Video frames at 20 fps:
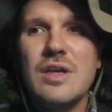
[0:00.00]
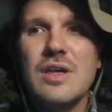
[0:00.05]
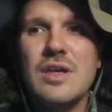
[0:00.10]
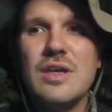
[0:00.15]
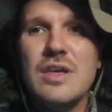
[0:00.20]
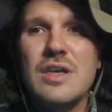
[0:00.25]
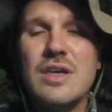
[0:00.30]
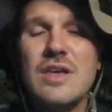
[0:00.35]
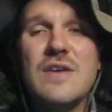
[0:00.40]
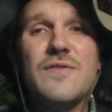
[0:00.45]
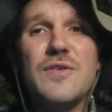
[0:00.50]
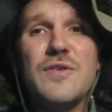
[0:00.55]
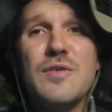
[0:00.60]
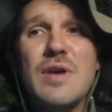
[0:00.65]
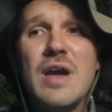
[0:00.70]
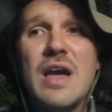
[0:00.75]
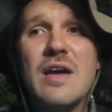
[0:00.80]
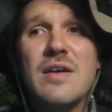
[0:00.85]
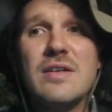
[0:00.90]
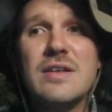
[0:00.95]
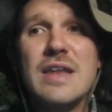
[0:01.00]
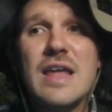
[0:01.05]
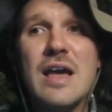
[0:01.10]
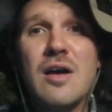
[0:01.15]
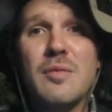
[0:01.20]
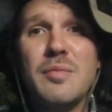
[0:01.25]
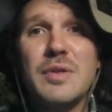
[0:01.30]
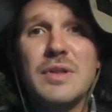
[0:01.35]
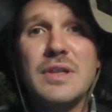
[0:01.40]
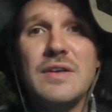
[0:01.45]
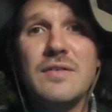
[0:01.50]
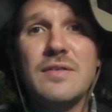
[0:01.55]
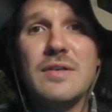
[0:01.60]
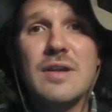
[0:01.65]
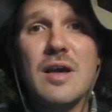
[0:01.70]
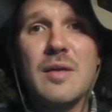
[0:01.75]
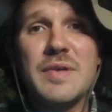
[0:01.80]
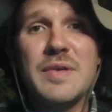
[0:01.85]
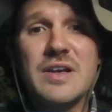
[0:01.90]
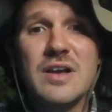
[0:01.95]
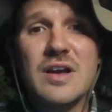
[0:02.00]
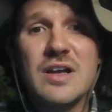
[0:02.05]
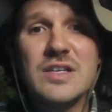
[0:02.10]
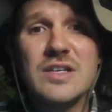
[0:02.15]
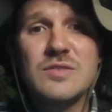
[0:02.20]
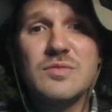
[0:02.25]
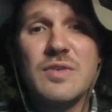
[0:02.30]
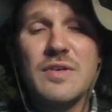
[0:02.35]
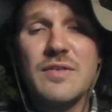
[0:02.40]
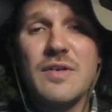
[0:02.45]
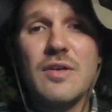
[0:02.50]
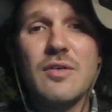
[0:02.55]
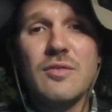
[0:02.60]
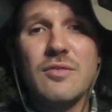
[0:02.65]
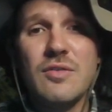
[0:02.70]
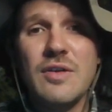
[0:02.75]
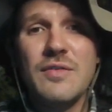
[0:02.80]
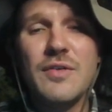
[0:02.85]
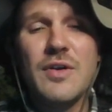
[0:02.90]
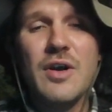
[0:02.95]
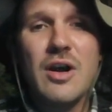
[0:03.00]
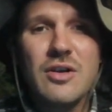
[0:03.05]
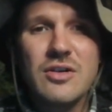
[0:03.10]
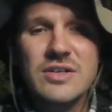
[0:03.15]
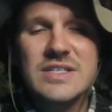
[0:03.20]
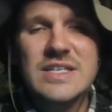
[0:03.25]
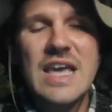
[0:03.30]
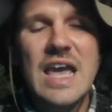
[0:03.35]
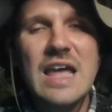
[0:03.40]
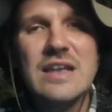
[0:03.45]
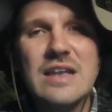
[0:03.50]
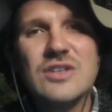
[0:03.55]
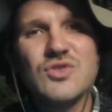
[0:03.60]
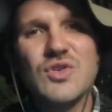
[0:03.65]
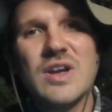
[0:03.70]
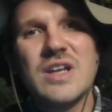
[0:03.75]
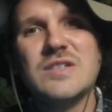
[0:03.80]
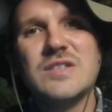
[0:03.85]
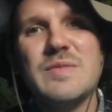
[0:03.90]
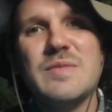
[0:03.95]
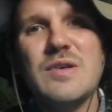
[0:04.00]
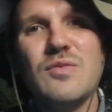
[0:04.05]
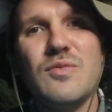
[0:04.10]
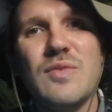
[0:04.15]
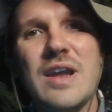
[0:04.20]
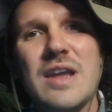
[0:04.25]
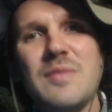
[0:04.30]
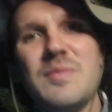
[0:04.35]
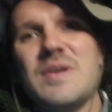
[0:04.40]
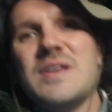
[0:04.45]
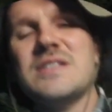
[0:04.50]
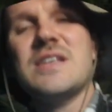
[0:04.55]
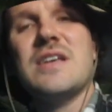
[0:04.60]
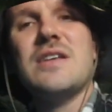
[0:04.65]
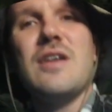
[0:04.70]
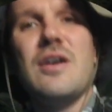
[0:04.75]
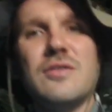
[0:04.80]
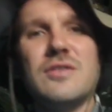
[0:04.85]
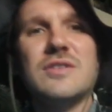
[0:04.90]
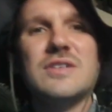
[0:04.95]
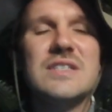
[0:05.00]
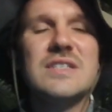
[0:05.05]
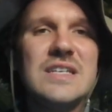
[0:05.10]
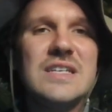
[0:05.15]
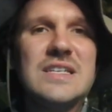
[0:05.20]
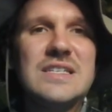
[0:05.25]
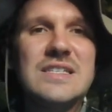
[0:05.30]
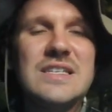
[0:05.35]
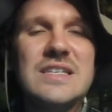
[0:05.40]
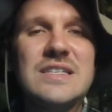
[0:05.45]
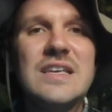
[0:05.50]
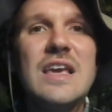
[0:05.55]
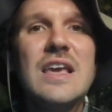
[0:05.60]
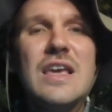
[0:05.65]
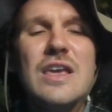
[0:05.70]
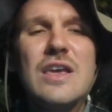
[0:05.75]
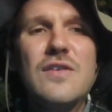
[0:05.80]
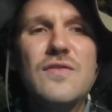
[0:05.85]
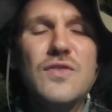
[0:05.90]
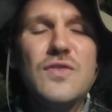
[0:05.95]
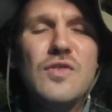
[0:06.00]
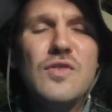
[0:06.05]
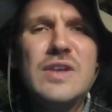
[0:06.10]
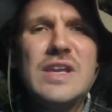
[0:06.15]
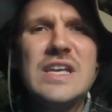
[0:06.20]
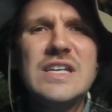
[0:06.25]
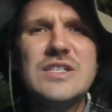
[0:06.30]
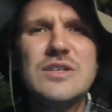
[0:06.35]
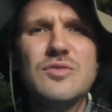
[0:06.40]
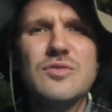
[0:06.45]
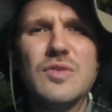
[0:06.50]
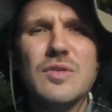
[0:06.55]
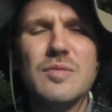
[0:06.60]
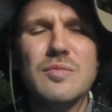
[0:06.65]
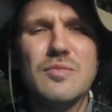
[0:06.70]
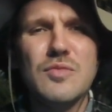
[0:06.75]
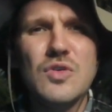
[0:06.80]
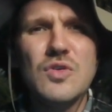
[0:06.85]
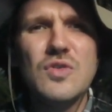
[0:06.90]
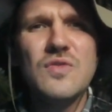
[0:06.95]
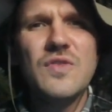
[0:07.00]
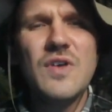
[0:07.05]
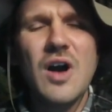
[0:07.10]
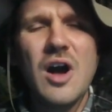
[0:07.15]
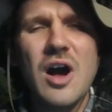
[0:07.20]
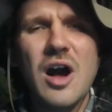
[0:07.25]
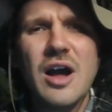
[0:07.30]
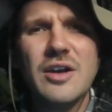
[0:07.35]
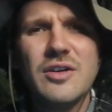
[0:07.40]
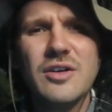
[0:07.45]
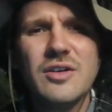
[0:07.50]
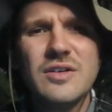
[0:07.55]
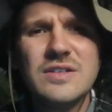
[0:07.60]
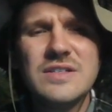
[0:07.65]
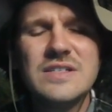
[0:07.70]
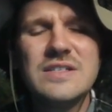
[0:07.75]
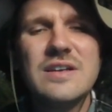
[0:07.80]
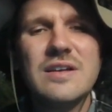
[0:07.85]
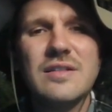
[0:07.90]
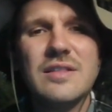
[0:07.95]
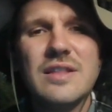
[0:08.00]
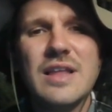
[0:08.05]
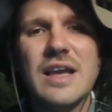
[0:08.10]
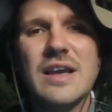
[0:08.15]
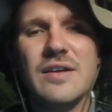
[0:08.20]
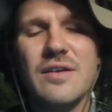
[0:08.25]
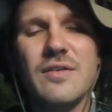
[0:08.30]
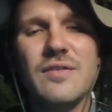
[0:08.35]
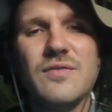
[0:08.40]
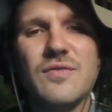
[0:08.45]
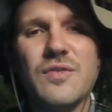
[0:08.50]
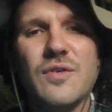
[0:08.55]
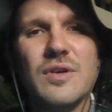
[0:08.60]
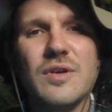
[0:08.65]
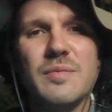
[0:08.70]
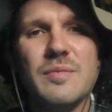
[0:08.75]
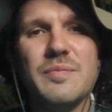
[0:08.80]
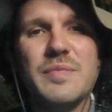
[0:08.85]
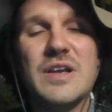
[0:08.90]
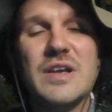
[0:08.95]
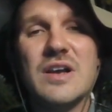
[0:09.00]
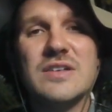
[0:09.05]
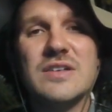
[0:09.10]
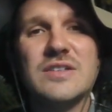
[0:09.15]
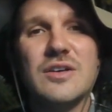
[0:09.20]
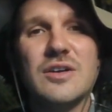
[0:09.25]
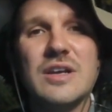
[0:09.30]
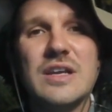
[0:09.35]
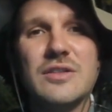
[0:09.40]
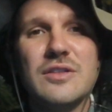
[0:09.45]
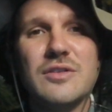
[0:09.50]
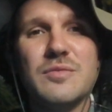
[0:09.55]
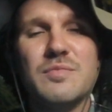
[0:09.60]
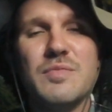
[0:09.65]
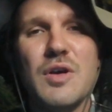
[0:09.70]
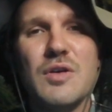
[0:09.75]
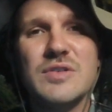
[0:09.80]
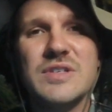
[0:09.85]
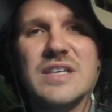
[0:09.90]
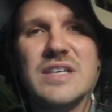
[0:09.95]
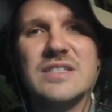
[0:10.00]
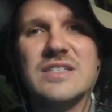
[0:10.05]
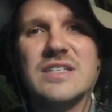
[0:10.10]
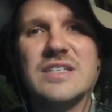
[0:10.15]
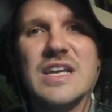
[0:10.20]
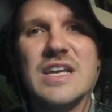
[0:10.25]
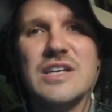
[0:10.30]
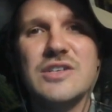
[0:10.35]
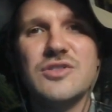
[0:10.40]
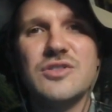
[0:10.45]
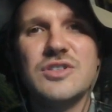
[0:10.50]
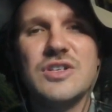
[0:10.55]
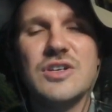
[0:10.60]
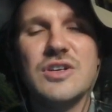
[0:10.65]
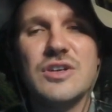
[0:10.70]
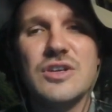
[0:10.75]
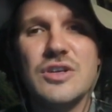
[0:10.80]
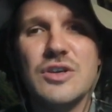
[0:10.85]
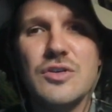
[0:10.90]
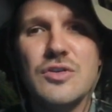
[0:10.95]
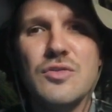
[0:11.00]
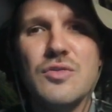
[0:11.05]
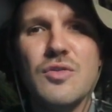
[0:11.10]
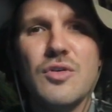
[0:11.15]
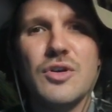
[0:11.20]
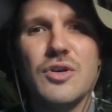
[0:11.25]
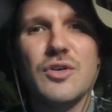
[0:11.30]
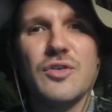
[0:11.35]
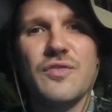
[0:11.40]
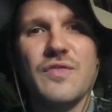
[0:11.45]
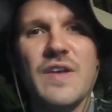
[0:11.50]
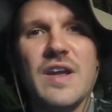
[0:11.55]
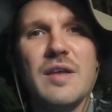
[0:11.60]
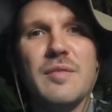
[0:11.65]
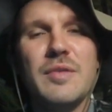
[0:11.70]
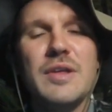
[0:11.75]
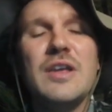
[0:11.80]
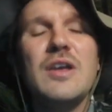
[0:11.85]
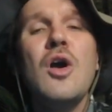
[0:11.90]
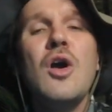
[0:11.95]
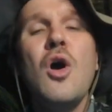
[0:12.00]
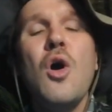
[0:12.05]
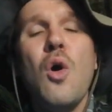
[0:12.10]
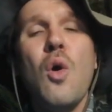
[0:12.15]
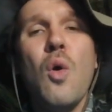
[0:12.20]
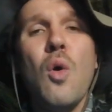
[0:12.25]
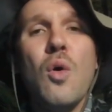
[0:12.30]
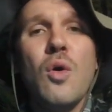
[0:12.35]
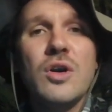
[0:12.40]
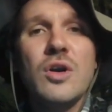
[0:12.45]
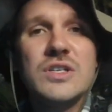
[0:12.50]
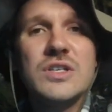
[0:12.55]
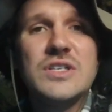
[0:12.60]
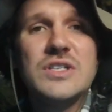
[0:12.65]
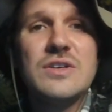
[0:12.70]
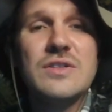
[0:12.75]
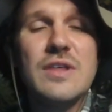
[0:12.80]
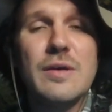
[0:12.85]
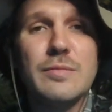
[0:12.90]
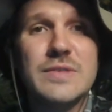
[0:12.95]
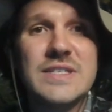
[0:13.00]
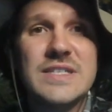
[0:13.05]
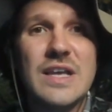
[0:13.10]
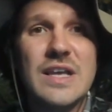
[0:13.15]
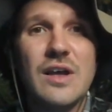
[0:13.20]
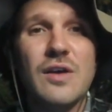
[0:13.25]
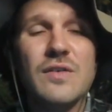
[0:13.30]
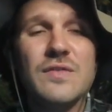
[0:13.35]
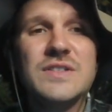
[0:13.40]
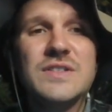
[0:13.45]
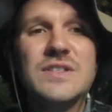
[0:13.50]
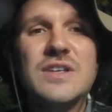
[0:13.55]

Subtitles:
If you have because river otters can transmit rabies and other diseases, if you need to remove otters, because they're either posing as a danger to you or your family or to themselves,